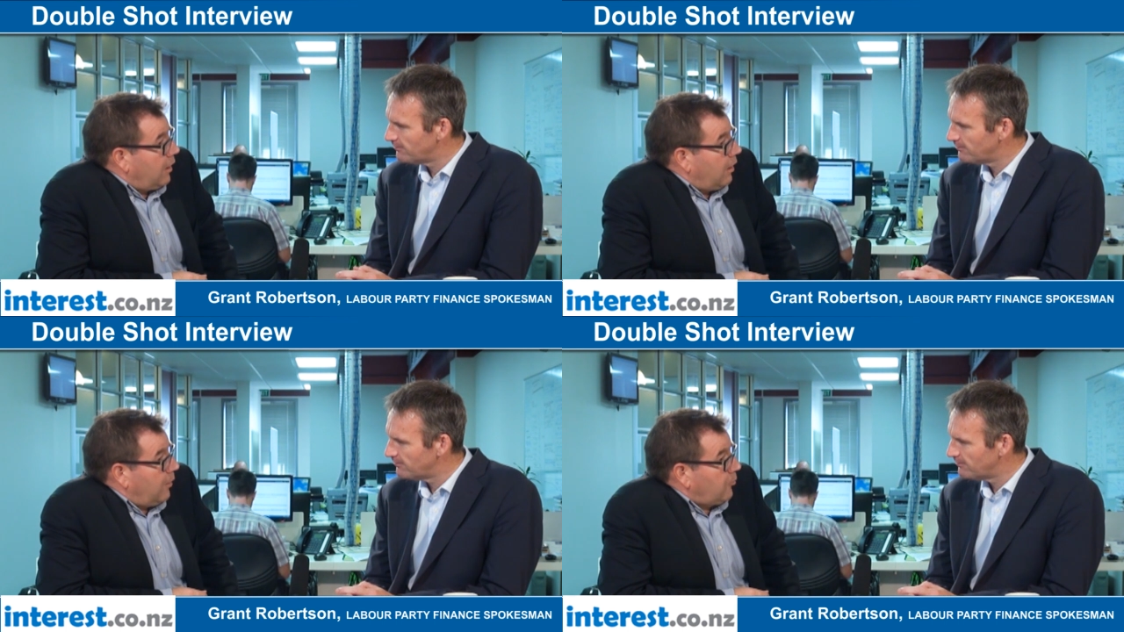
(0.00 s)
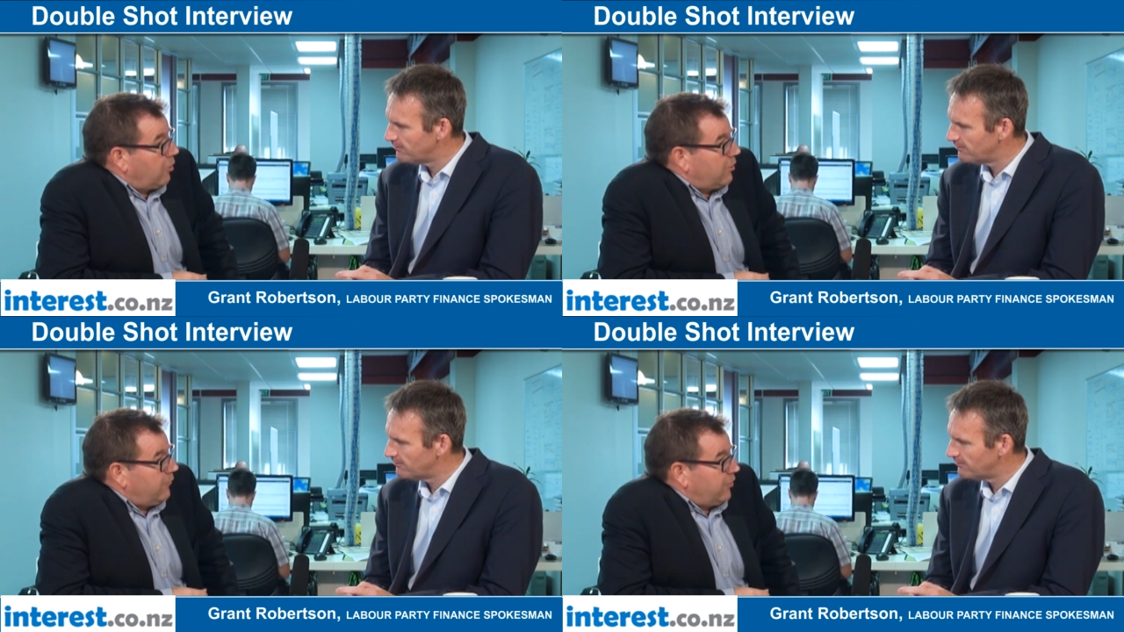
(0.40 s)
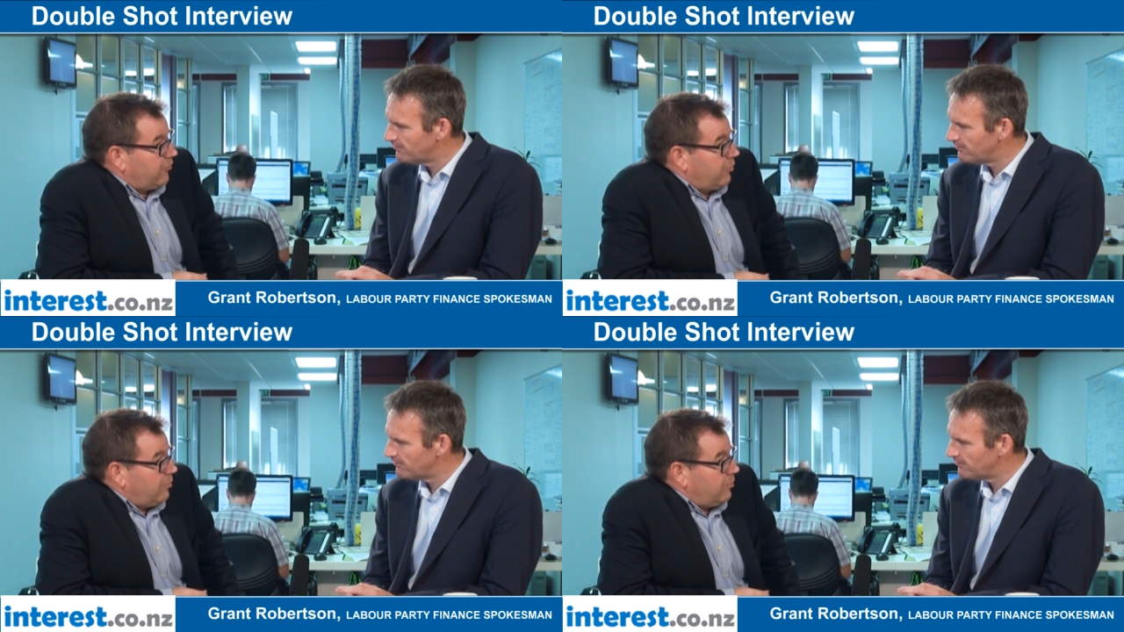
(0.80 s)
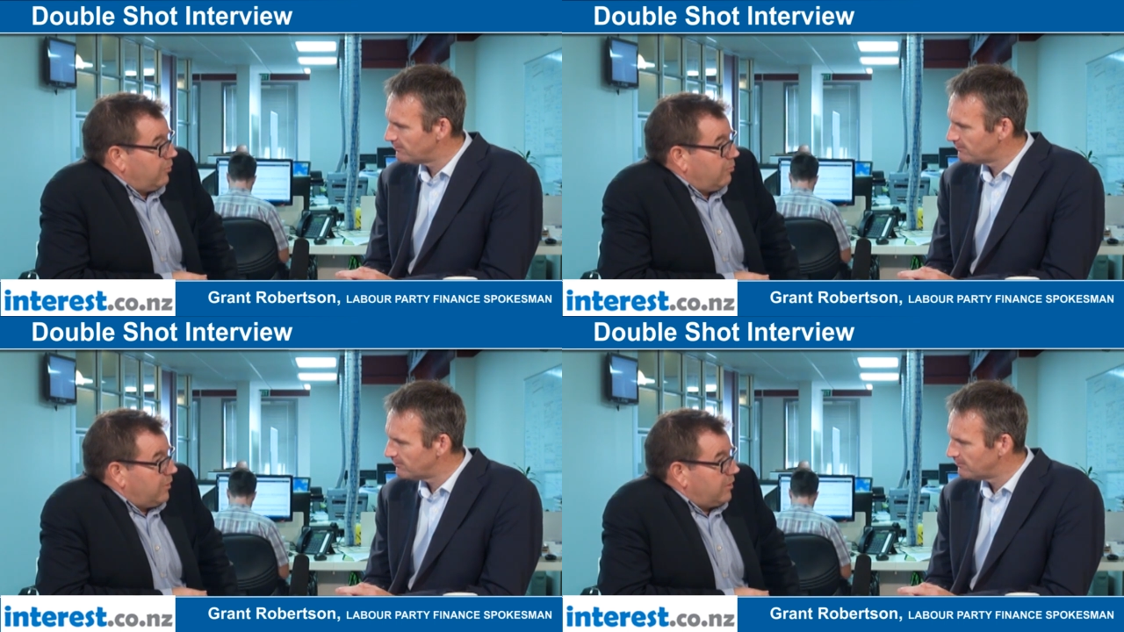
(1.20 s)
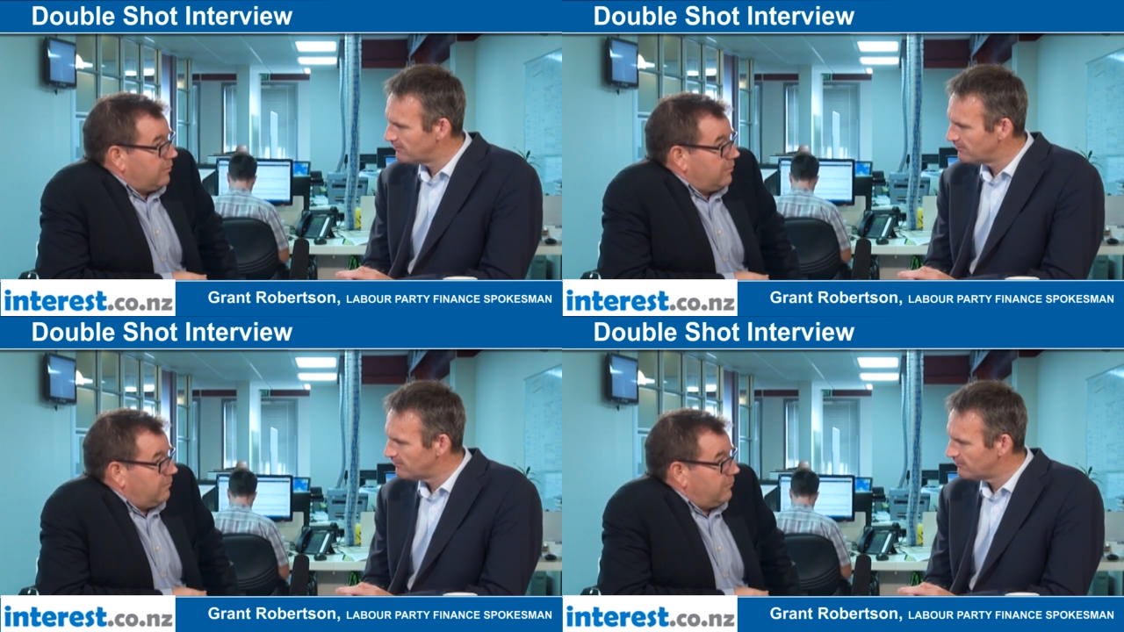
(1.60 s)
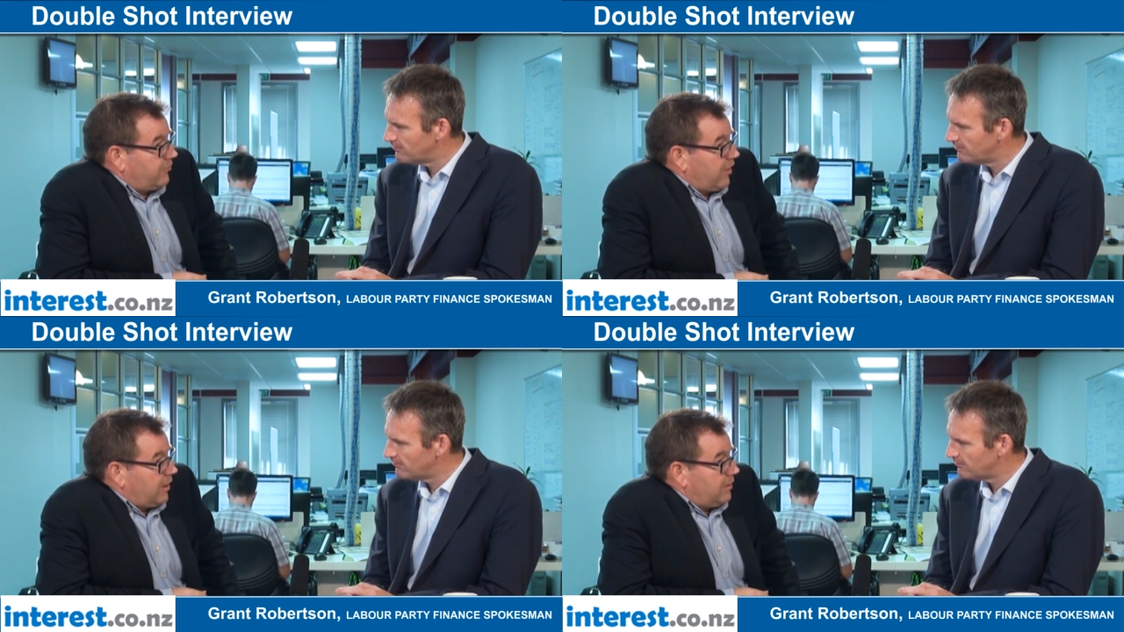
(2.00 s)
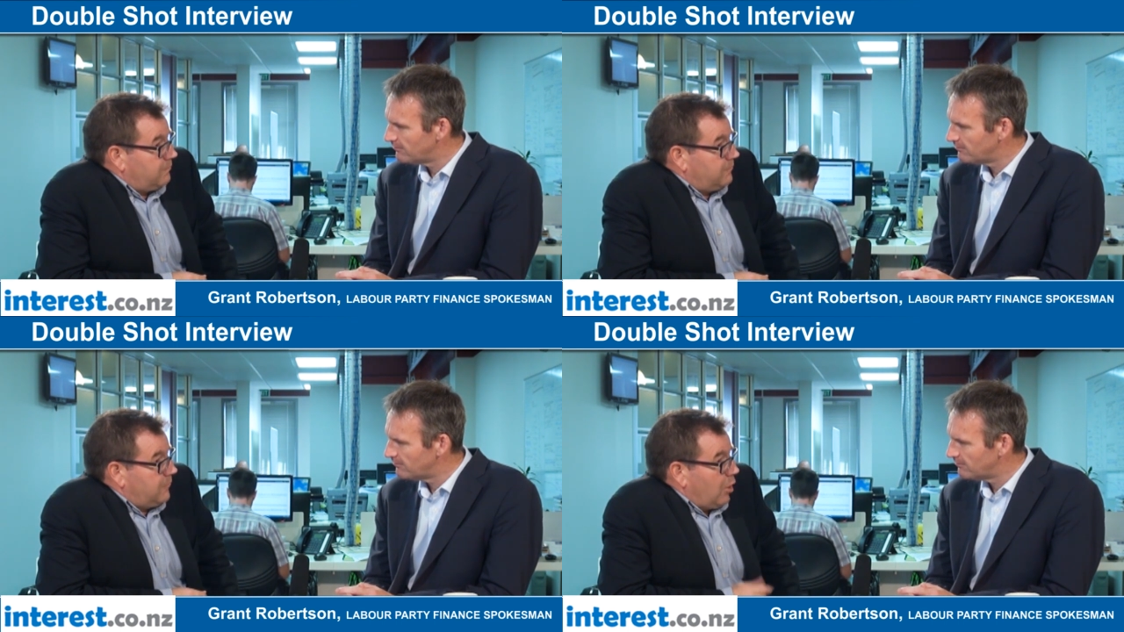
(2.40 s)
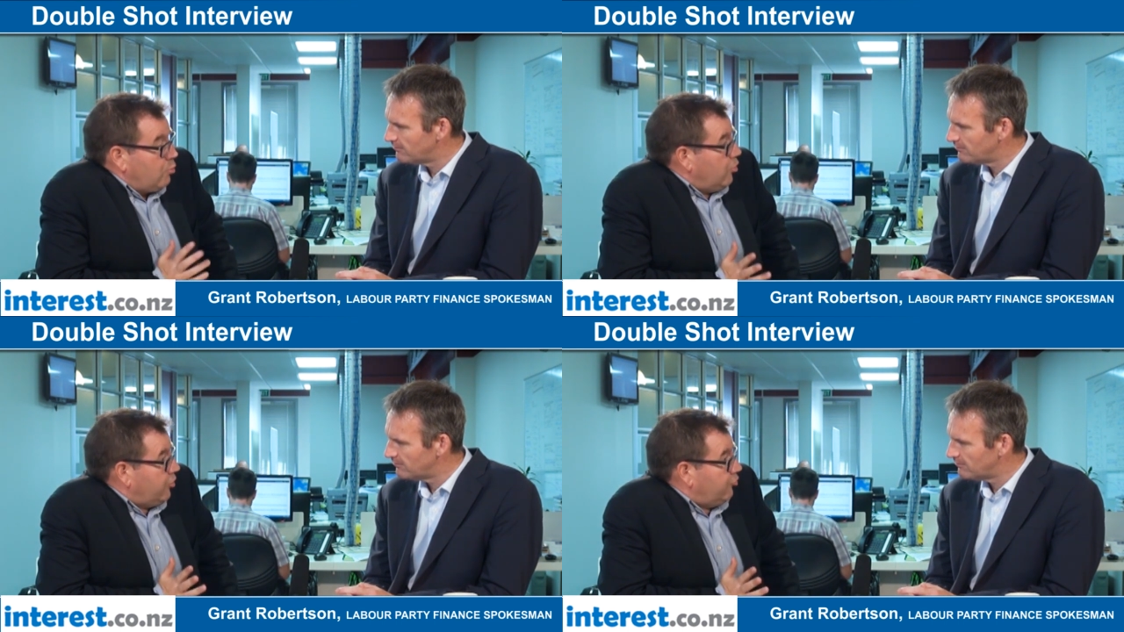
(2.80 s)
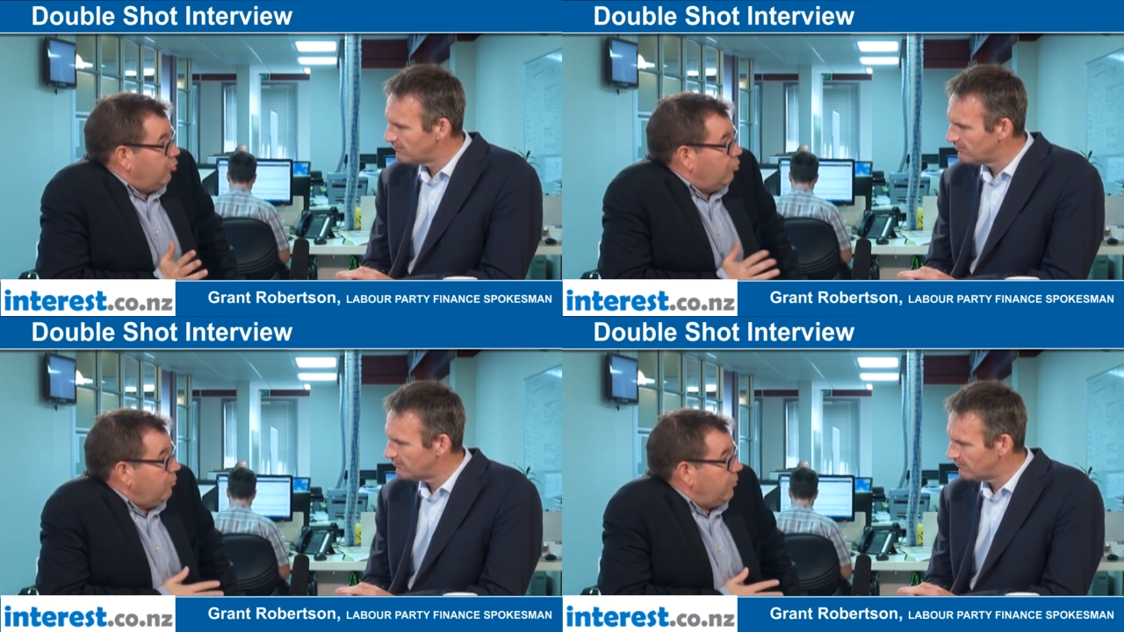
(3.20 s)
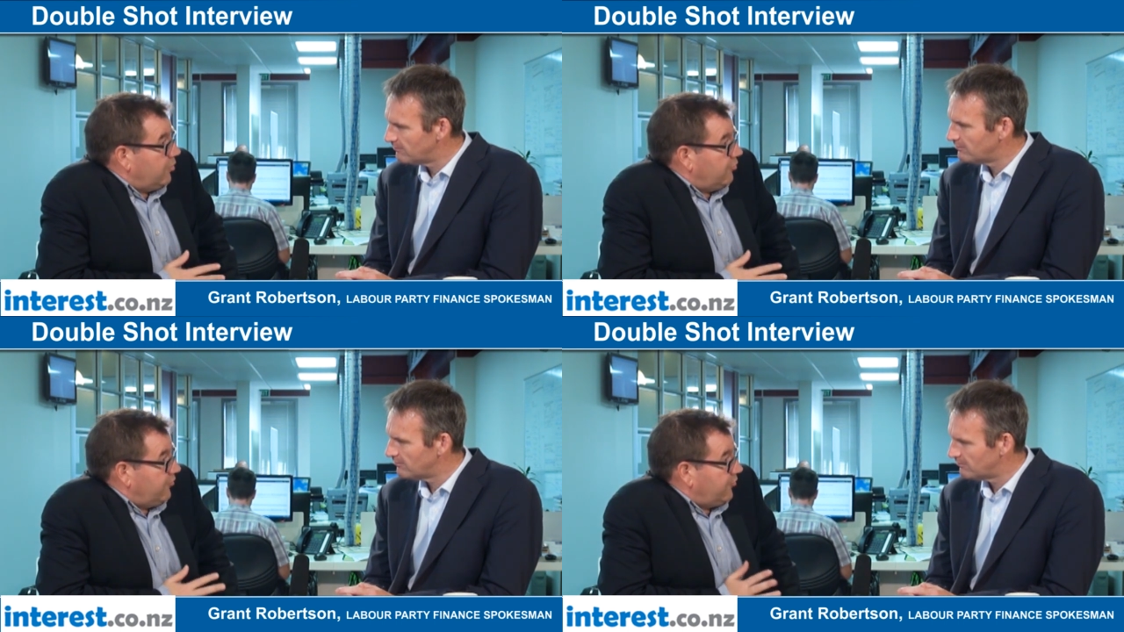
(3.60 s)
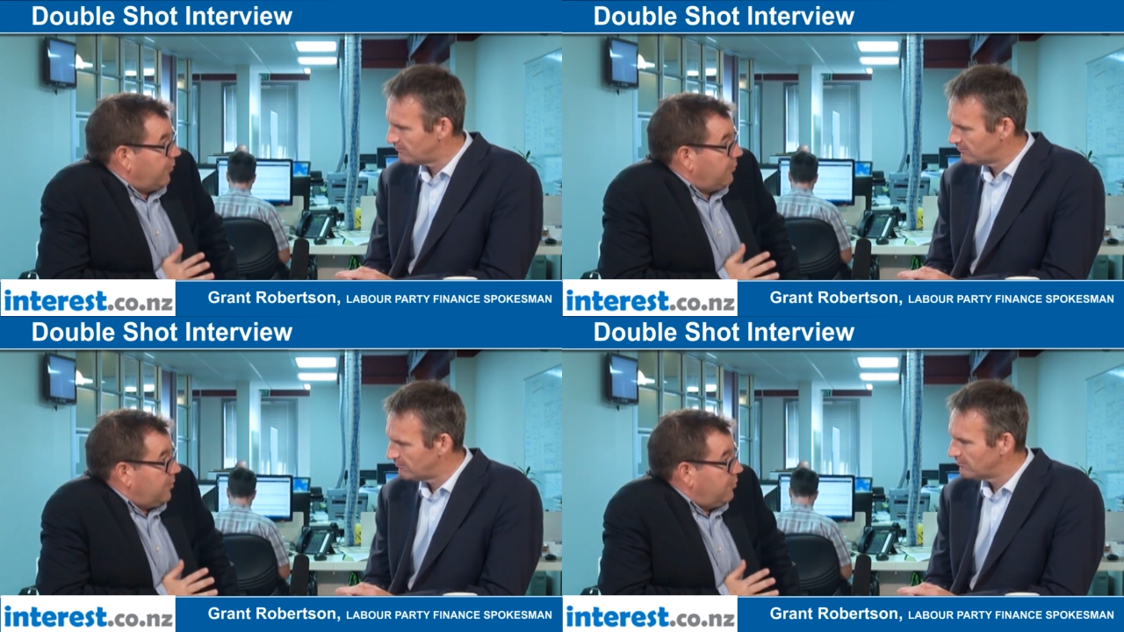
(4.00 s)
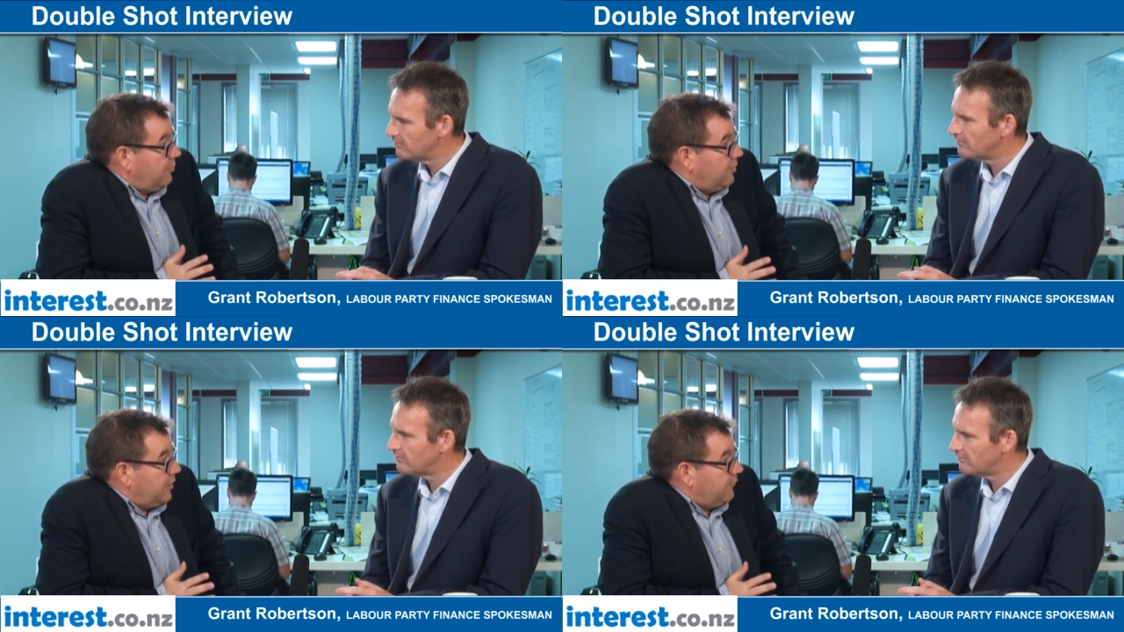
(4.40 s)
Speaker 1: Uh, I'm not convinced that that we can say no work at all, because for some people,